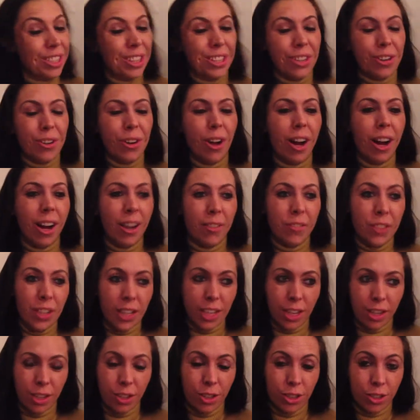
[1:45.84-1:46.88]
the
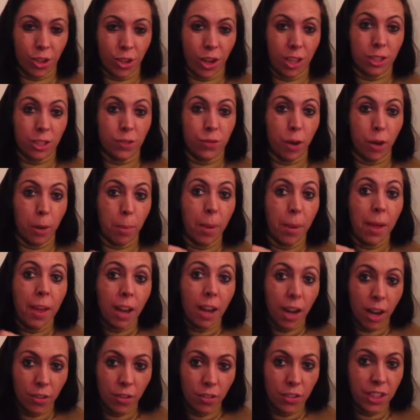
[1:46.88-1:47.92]
vegan croissants from
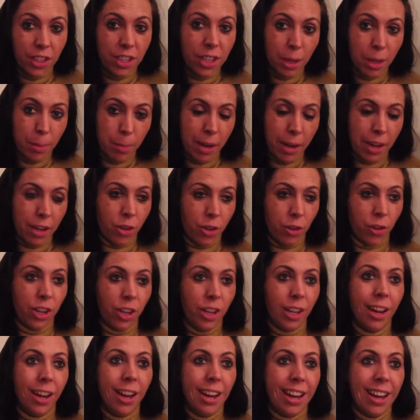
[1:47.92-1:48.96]
a vegan
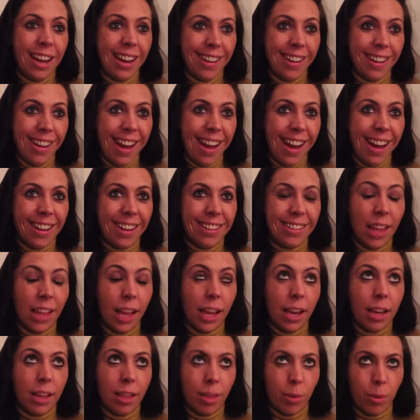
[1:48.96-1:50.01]
bakery at
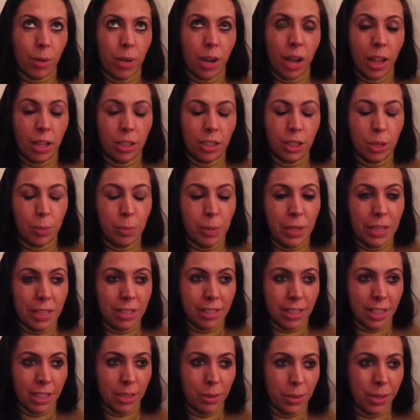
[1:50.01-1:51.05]
like $3 a piece.
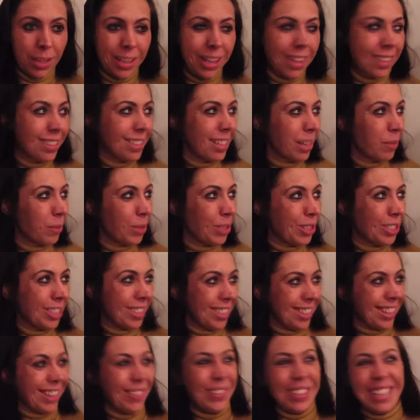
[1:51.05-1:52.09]
That's why that sandwich is
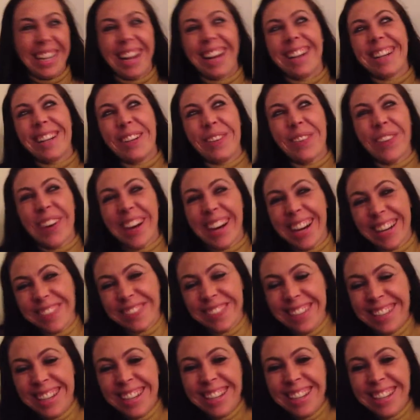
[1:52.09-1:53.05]
$11.95.